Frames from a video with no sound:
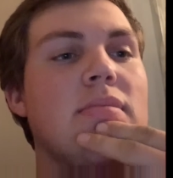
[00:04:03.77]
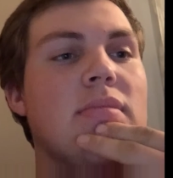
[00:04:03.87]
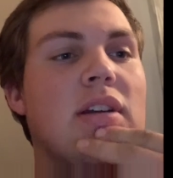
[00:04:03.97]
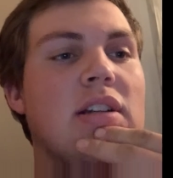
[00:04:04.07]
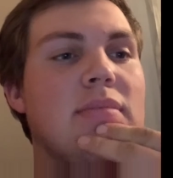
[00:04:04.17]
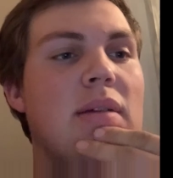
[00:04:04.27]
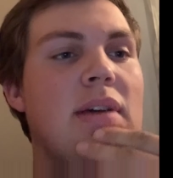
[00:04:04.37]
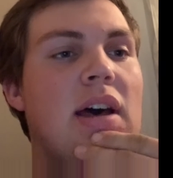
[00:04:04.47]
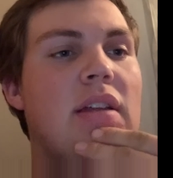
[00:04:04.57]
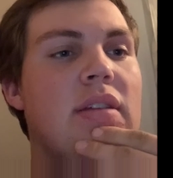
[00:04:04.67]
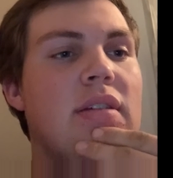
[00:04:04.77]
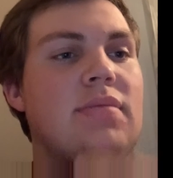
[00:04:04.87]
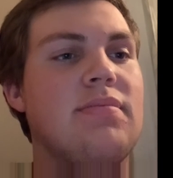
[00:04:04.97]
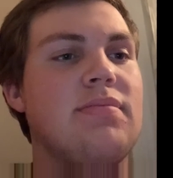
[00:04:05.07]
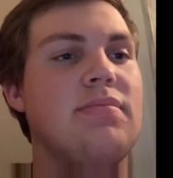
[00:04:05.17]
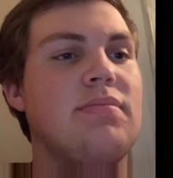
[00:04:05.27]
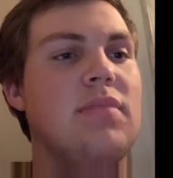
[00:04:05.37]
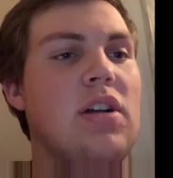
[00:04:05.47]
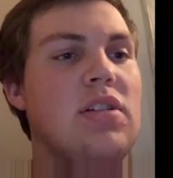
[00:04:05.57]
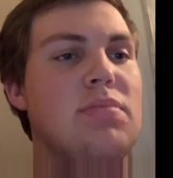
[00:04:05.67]
because my mouth
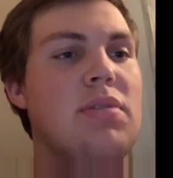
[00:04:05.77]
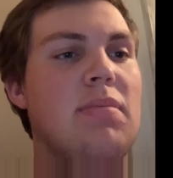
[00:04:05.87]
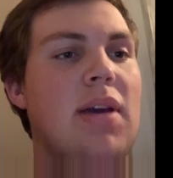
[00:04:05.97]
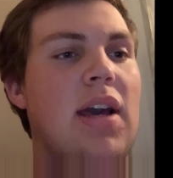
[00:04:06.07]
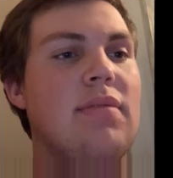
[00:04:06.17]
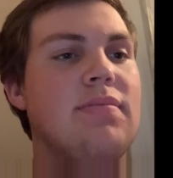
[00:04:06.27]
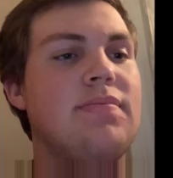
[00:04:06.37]
hurts pretty bad.